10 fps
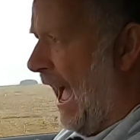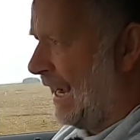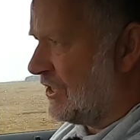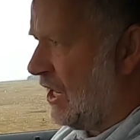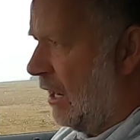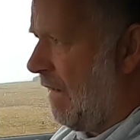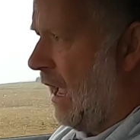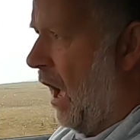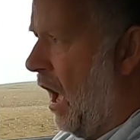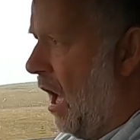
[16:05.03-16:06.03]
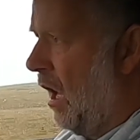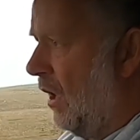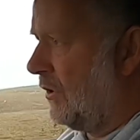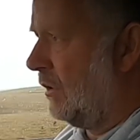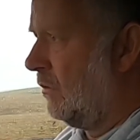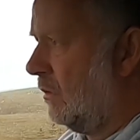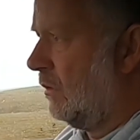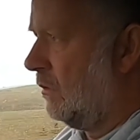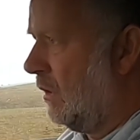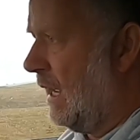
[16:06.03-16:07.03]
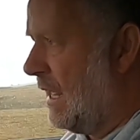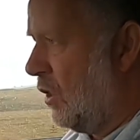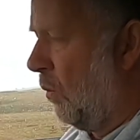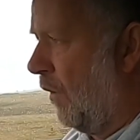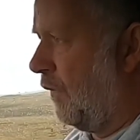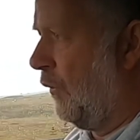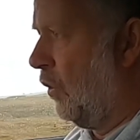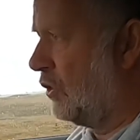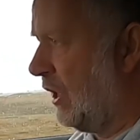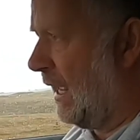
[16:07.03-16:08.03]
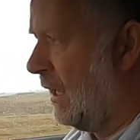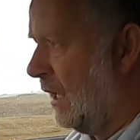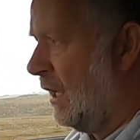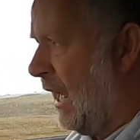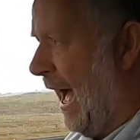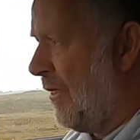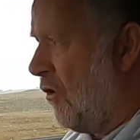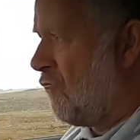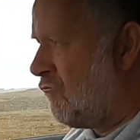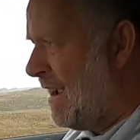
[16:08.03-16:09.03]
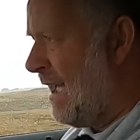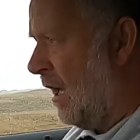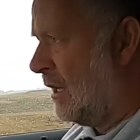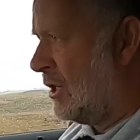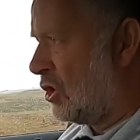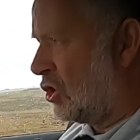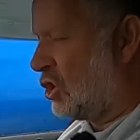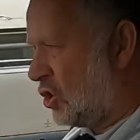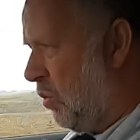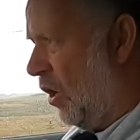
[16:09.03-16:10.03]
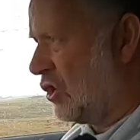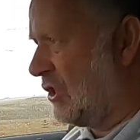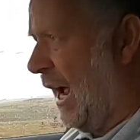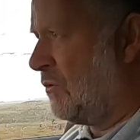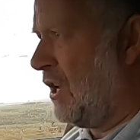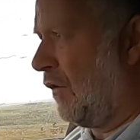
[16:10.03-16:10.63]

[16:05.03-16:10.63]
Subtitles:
Accelerate hard in the 140 and the rear squats down.